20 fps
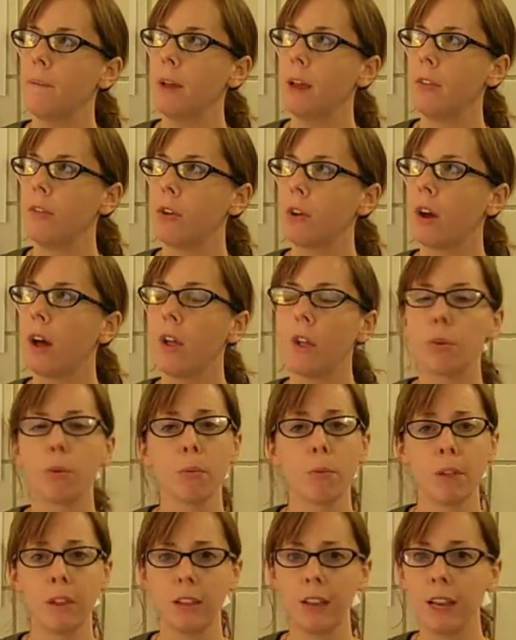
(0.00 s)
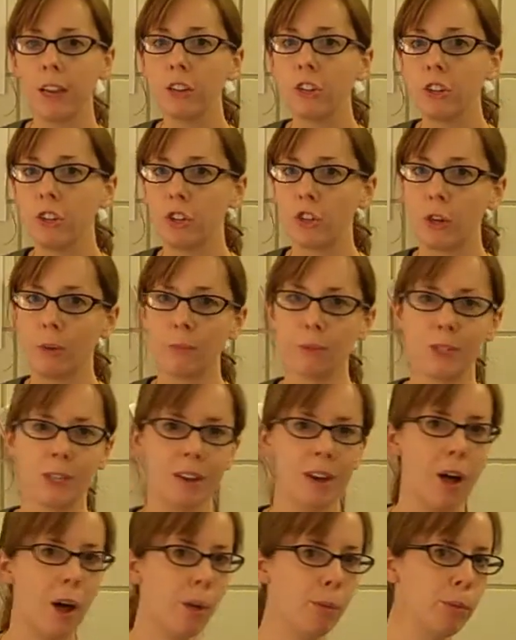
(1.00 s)
And the color relationships, the
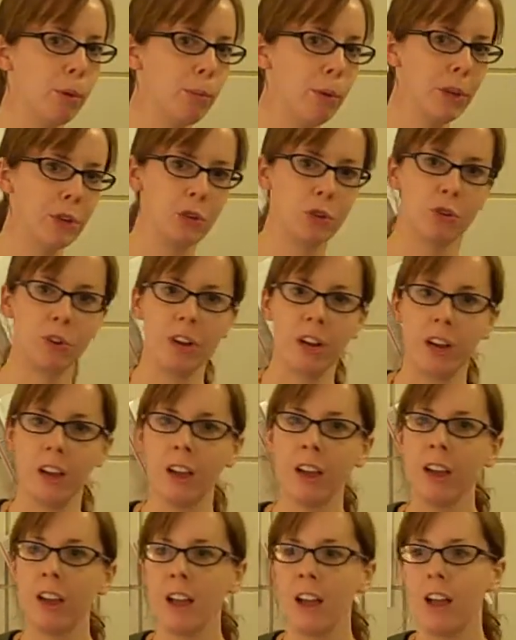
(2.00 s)
complementary